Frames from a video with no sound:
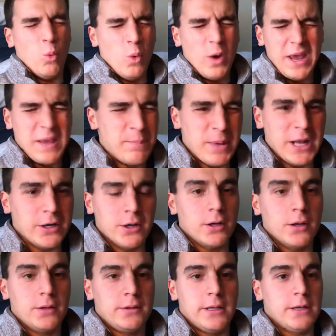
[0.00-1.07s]
way
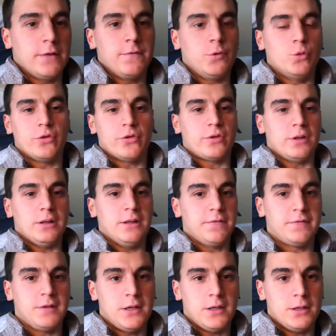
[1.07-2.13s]
better than if you just
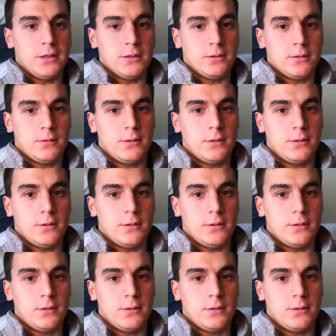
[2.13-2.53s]
lifted and,